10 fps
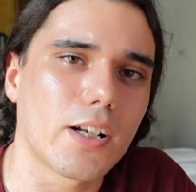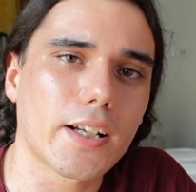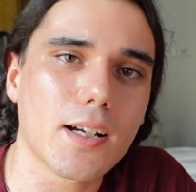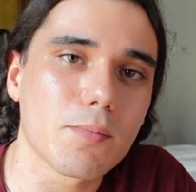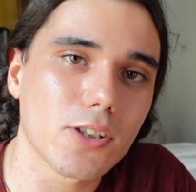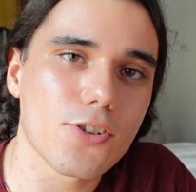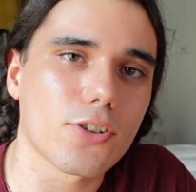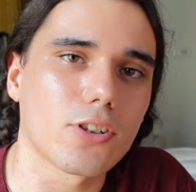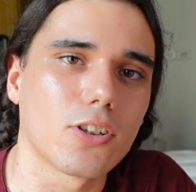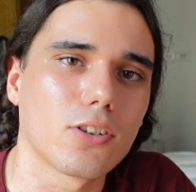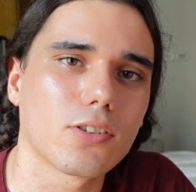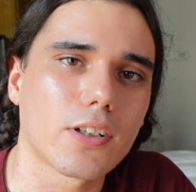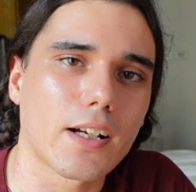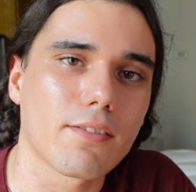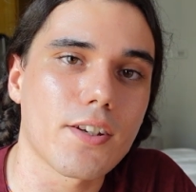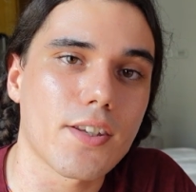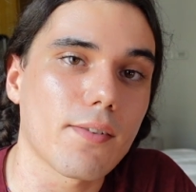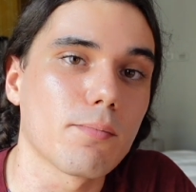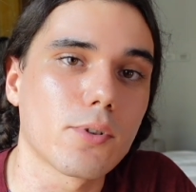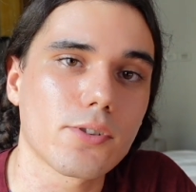I got margin called, I
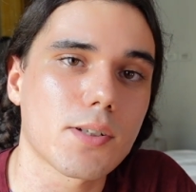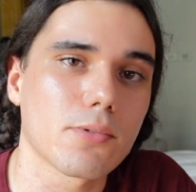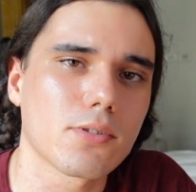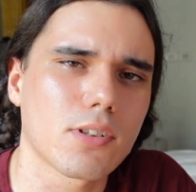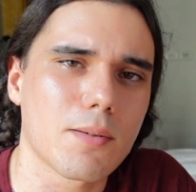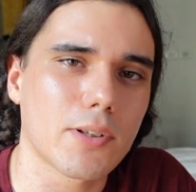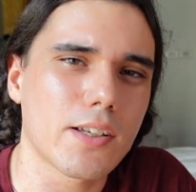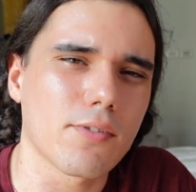received multiple, I believe,